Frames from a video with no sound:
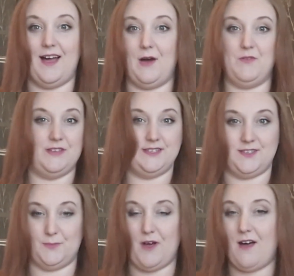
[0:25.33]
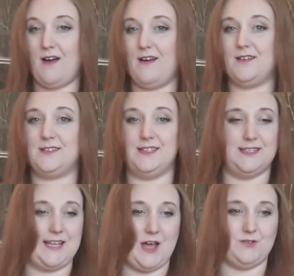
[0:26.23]
Our visits to the parks, the
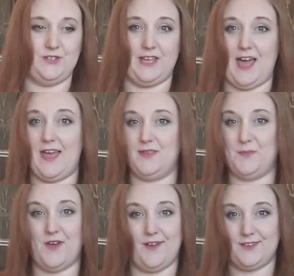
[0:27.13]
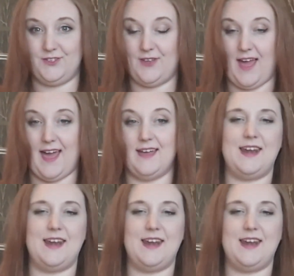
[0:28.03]
discounts you get, the perks you get,